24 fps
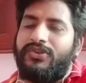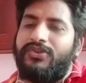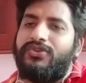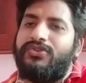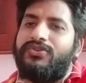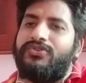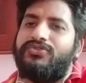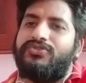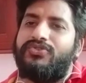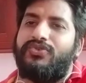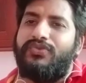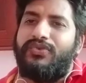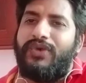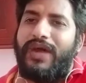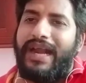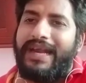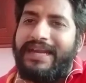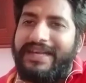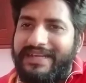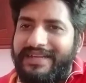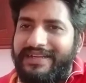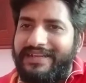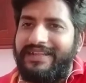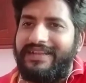So
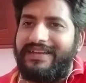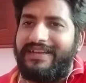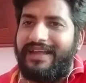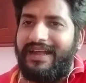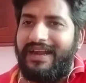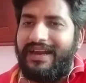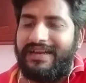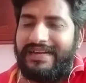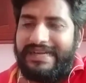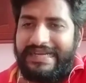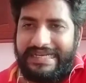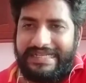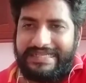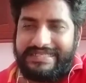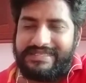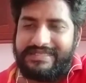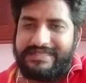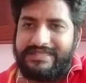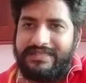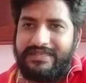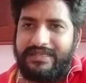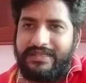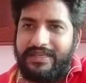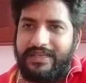
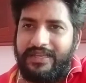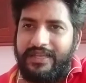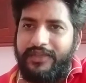unless